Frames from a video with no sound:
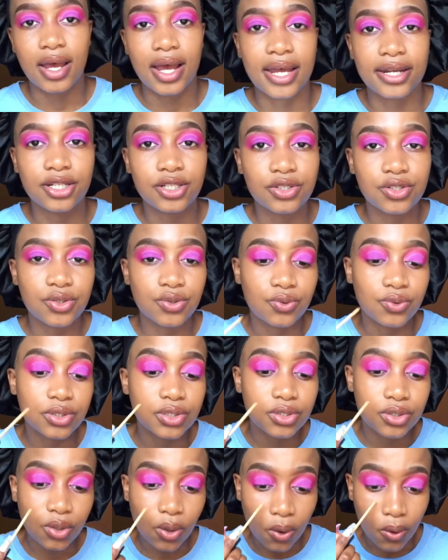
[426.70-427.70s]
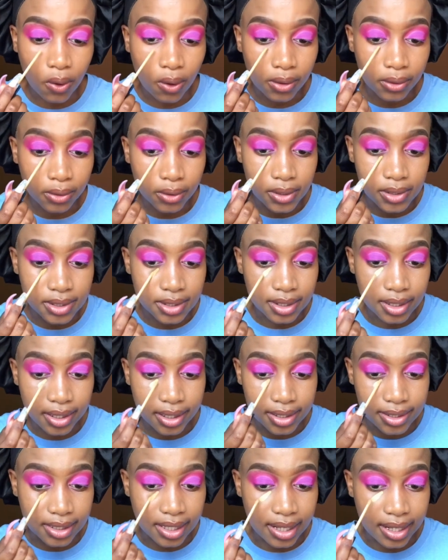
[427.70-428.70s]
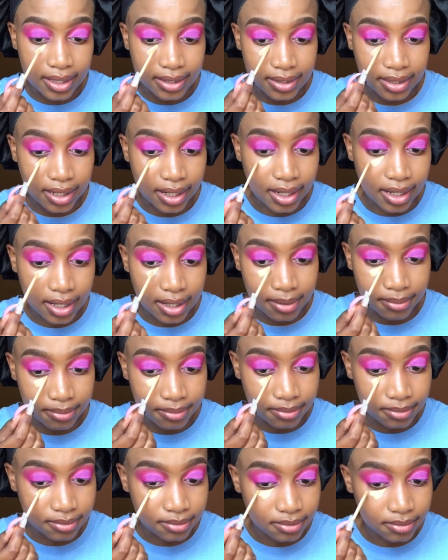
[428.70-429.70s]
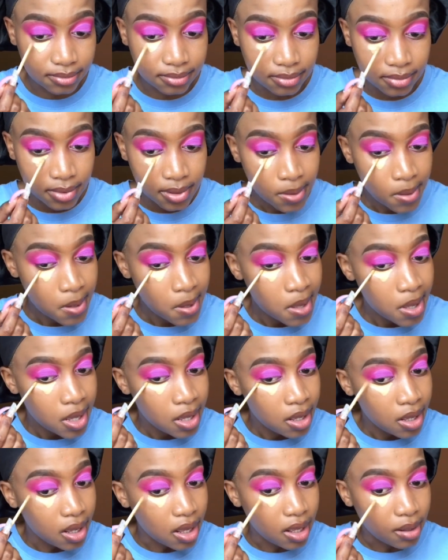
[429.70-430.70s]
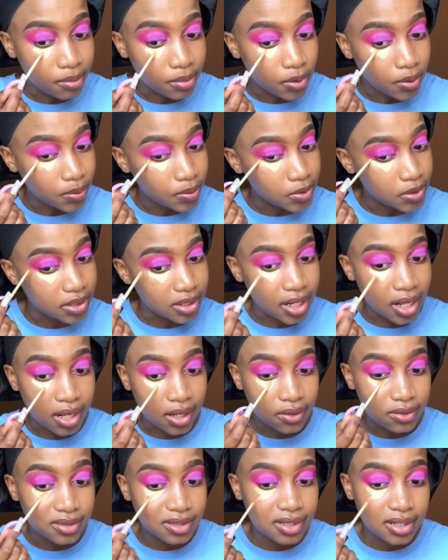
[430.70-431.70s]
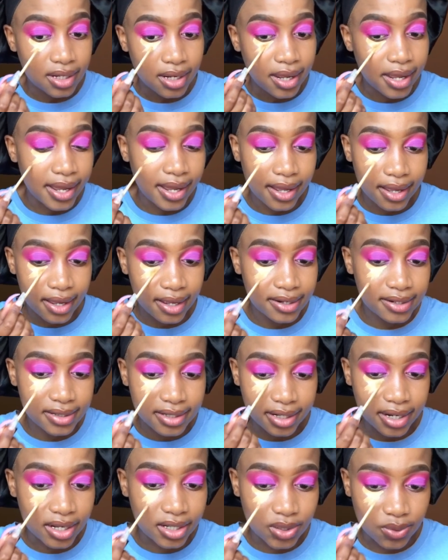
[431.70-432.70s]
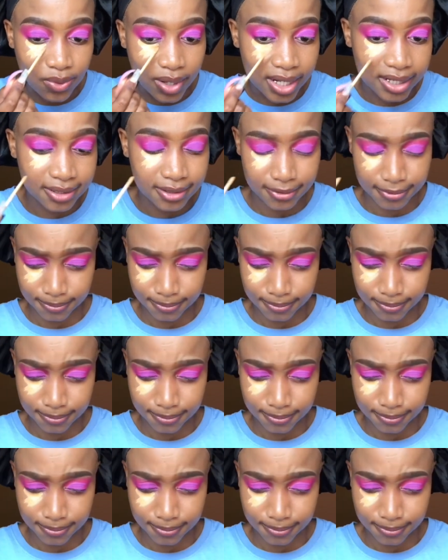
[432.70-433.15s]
I need to restock on concealers, guys. Like I'm almost out. And guess what?